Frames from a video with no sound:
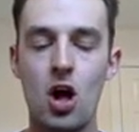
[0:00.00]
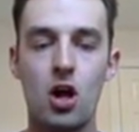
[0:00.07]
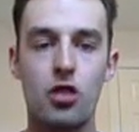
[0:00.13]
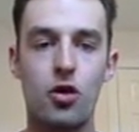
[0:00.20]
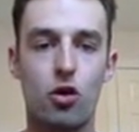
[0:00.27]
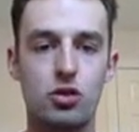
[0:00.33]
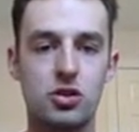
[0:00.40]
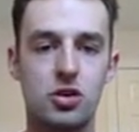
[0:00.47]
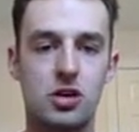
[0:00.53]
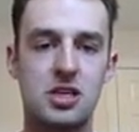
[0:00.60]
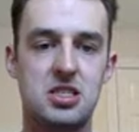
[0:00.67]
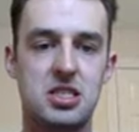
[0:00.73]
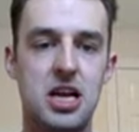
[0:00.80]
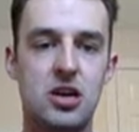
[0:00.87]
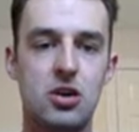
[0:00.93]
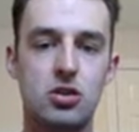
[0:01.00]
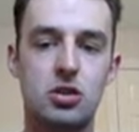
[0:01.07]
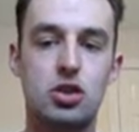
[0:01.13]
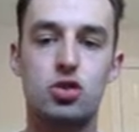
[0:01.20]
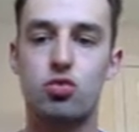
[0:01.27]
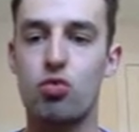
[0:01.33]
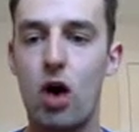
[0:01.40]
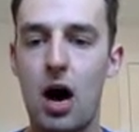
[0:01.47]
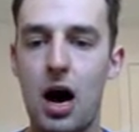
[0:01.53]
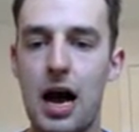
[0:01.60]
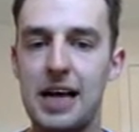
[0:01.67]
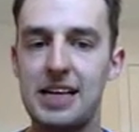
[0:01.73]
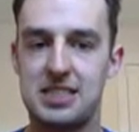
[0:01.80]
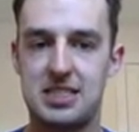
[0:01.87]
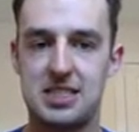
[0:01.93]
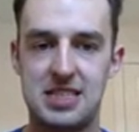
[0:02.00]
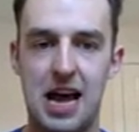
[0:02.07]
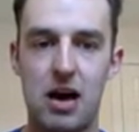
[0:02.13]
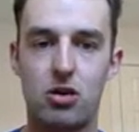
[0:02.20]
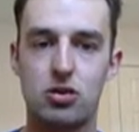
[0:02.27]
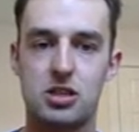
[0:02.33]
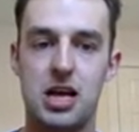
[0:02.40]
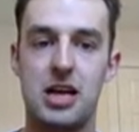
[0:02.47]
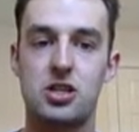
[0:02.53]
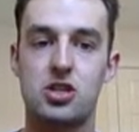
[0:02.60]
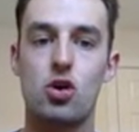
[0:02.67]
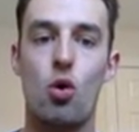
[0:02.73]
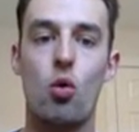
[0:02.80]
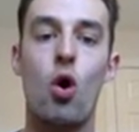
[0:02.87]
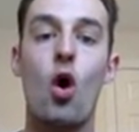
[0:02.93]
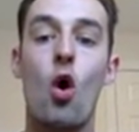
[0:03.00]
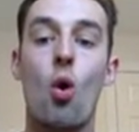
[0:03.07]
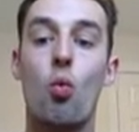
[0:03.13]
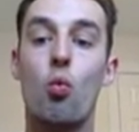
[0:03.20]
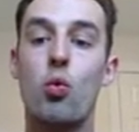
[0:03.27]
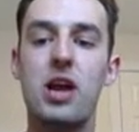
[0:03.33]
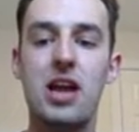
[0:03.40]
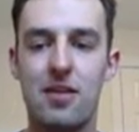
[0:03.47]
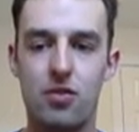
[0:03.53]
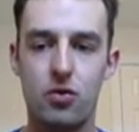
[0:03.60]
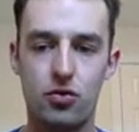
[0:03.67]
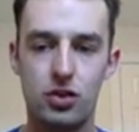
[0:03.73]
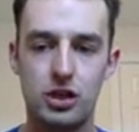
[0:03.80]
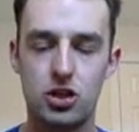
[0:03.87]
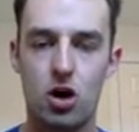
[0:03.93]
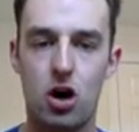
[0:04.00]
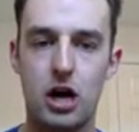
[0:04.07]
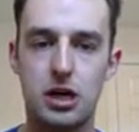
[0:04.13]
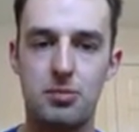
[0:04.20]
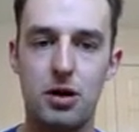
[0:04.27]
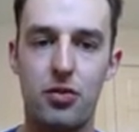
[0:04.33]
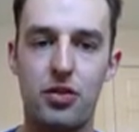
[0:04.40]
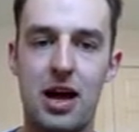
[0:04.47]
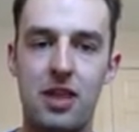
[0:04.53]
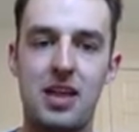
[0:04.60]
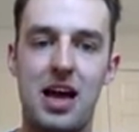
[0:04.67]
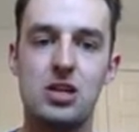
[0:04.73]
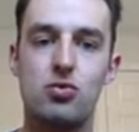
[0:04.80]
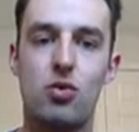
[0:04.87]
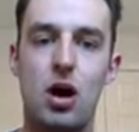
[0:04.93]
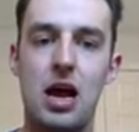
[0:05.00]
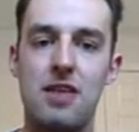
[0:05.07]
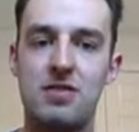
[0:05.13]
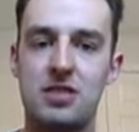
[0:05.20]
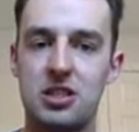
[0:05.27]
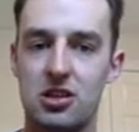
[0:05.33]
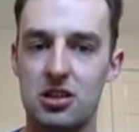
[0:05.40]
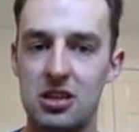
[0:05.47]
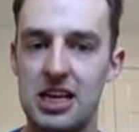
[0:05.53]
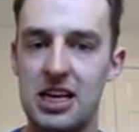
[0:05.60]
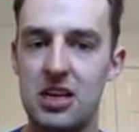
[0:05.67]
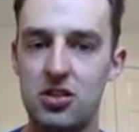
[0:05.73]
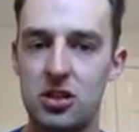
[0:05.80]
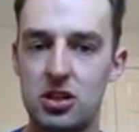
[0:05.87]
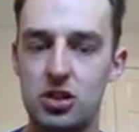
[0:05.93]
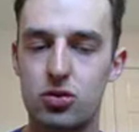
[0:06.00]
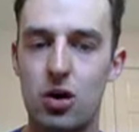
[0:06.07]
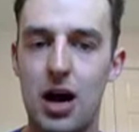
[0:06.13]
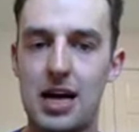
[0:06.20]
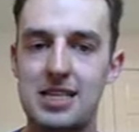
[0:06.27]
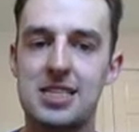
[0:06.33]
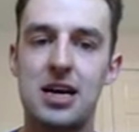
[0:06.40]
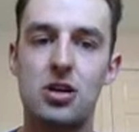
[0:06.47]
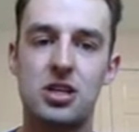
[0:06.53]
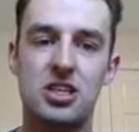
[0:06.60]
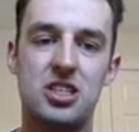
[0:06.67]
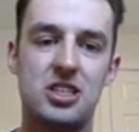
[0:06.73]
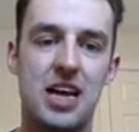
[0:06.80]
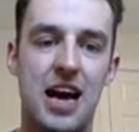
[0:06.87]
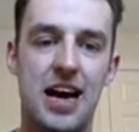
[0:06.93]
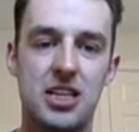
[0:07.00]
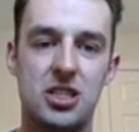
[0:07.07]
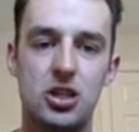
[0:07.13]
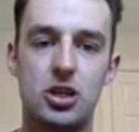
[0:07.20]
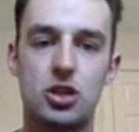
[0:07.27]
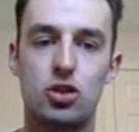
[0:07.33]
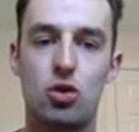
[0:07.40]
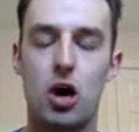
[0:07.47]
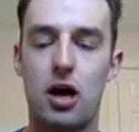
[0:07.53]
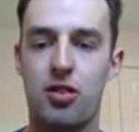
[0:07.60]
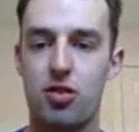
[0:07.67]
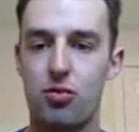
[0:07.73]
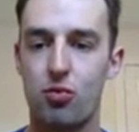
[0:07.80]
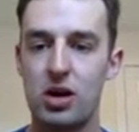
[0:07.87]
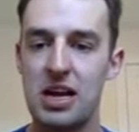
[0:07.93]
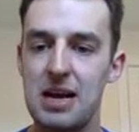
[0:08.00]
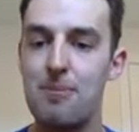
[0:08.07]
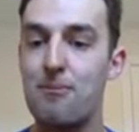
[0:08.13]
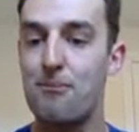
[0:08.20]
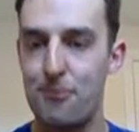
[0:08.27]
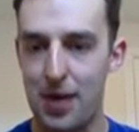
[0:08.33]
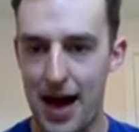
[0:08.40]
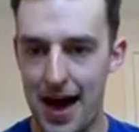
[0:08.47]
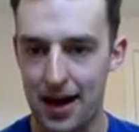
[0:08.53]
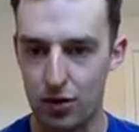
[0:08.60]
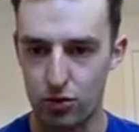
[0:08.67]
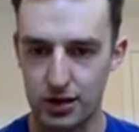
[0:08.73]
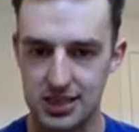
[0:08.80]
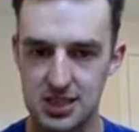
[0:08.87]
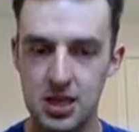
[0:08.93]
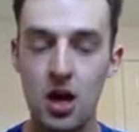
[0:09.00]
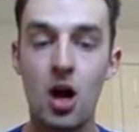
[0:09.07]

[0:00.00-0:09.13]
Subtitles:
Those are considered dry cells. And so we haven't really talked about that. That's why I've deleted the dry cells and just asked you to draw 3 batteries.